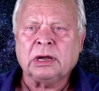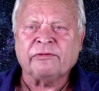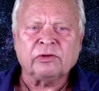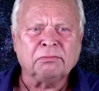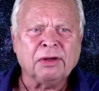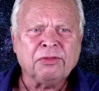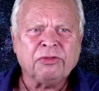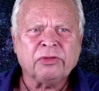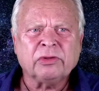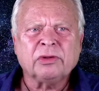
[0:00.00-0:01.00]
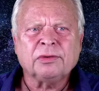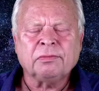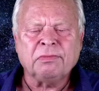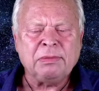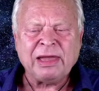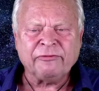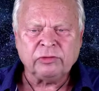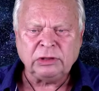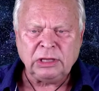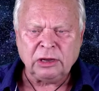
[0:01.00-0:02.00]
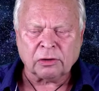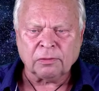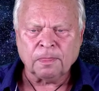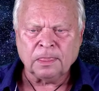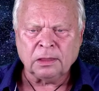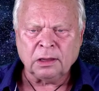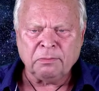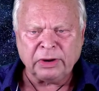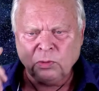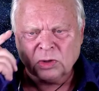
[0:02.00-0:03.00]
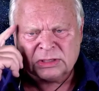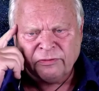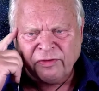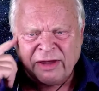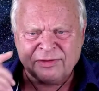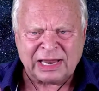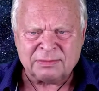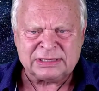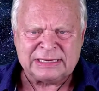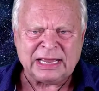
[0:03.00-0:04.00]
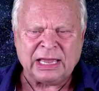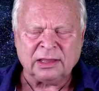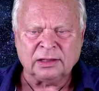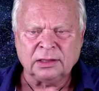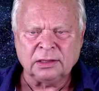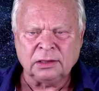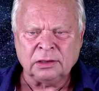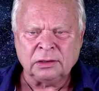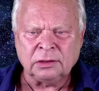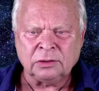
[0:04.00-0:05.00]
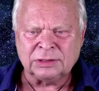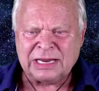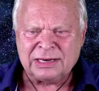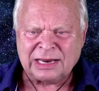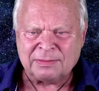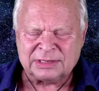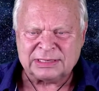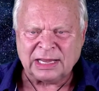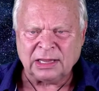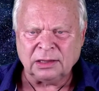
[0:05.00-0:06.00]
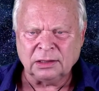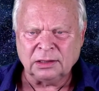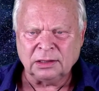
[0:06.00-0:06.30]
after a month, maybe after a year. But it wasn't five times a day or ten times a day,